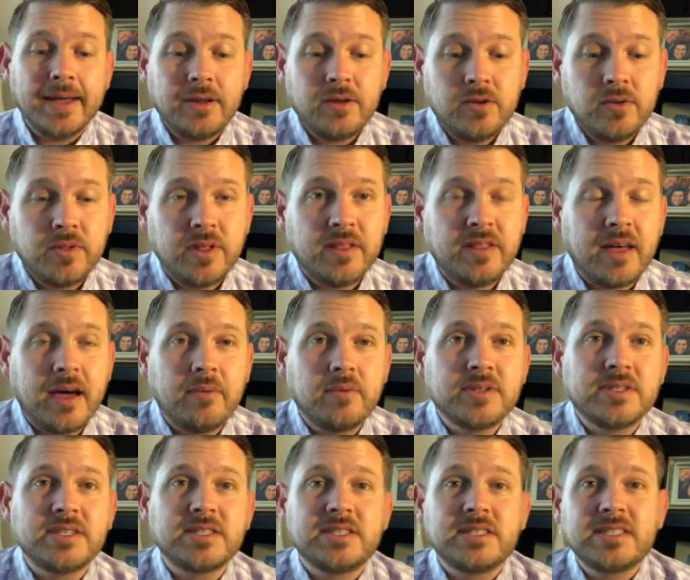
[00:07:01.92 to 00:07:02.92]
knew that that was
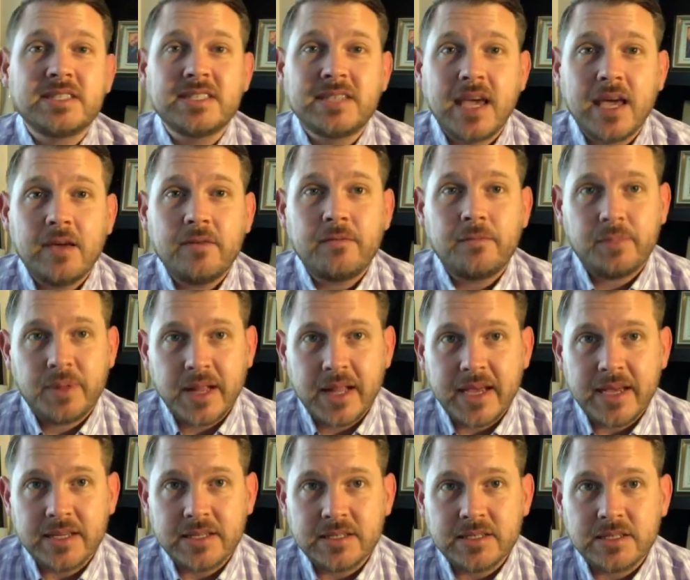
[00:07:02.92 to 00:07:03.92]
a safe
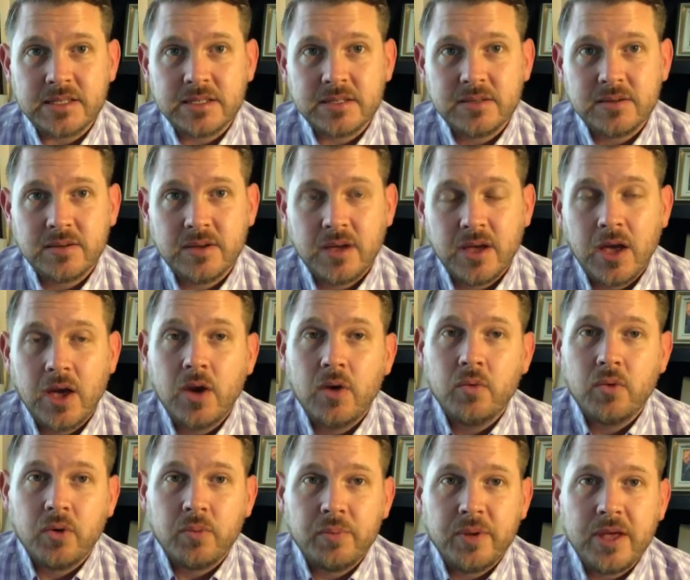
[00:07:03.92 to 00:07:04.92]
place
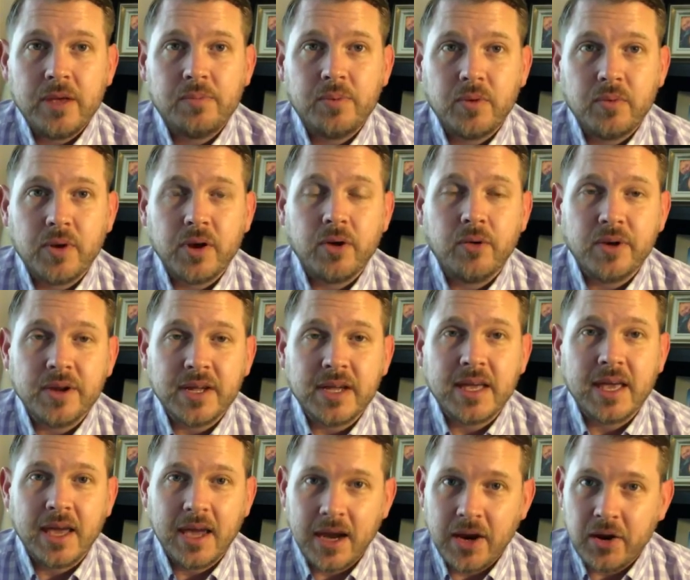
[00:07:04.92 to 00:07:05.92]
where people were going to
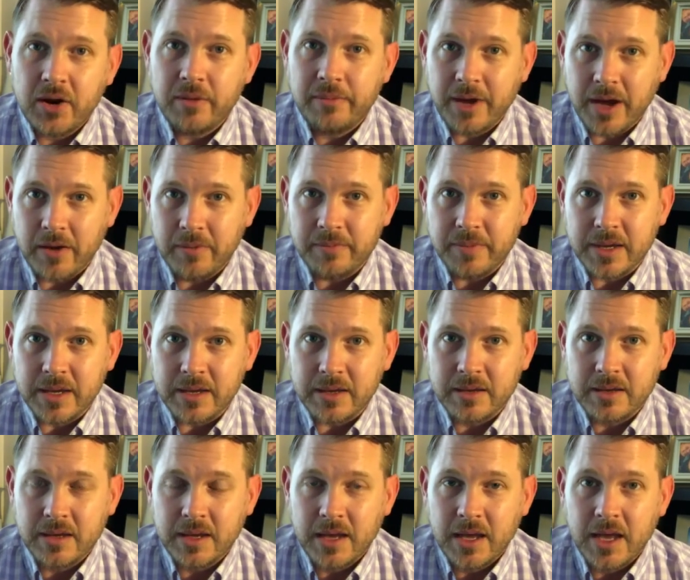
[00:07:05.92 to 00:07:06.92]
care about me
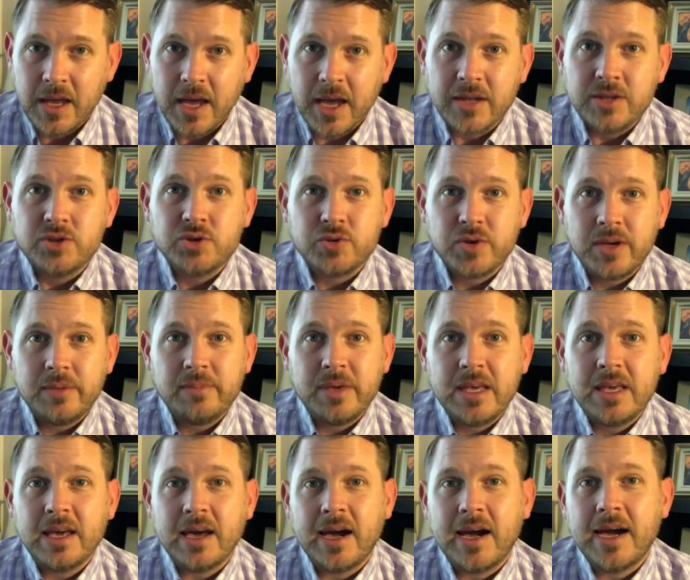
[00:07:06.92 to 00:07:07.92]
and treat me
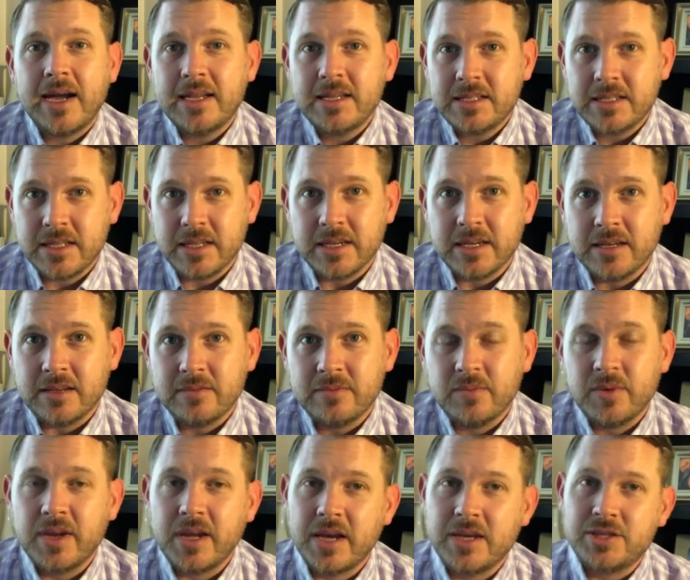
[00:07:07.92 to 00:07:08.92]
kindly
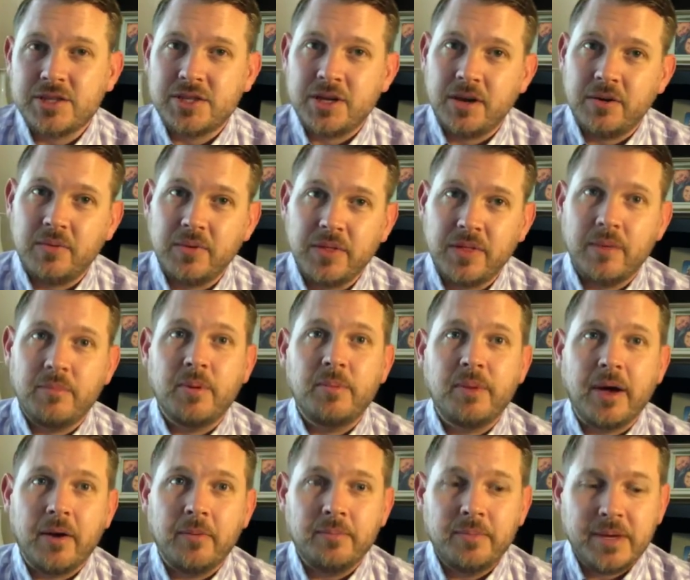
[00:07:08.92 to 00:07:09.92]
when I shared with them
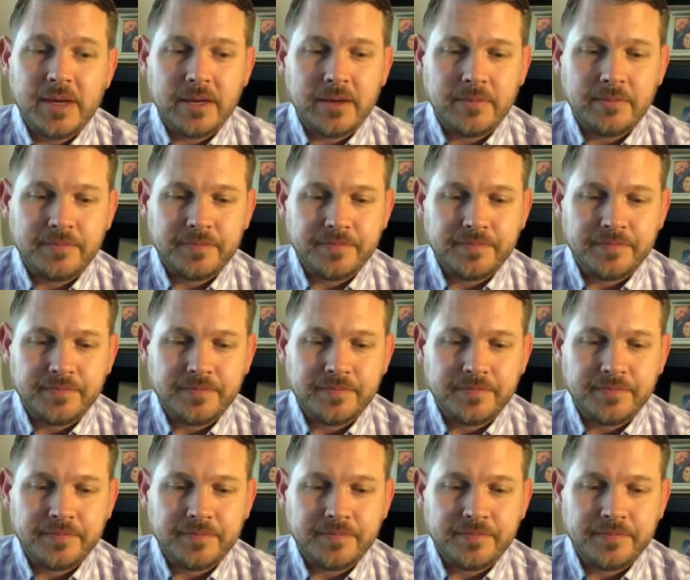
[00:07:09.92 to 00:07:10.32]
about me.